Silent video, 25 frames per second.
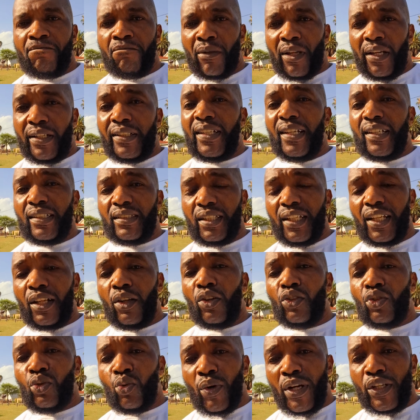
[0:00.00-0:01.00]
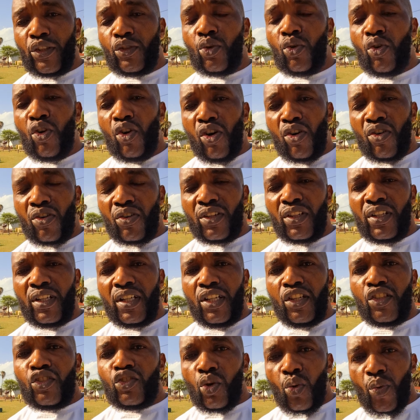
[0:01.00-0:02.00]
Yes, a lot went wrong.
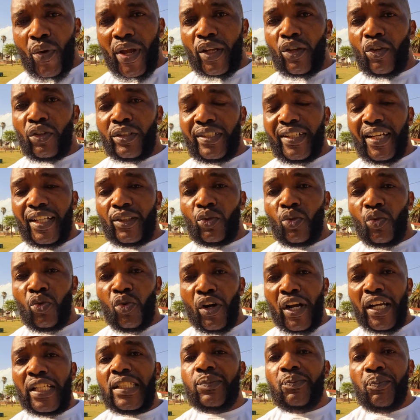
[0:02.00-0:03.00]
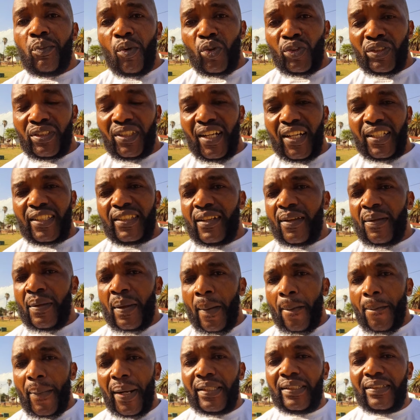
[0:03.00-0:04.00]
So we are not here to expose that,
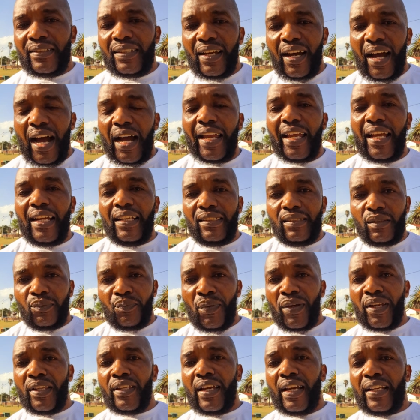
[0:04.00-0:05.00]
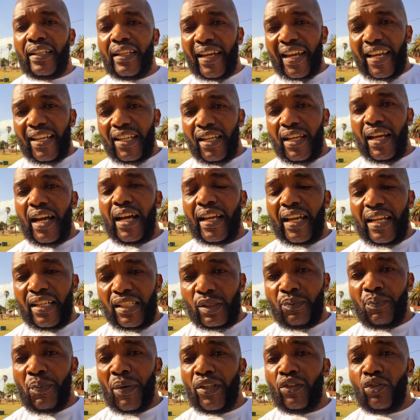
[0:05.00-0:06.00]
but I can speak and I can
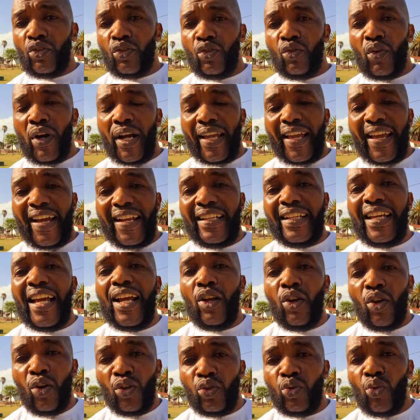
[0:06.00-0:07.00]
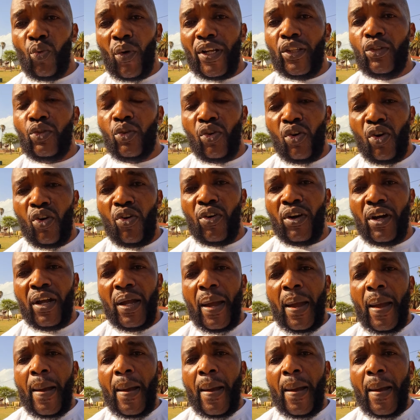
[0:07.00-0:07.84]
speak to you again. A lot went wrong.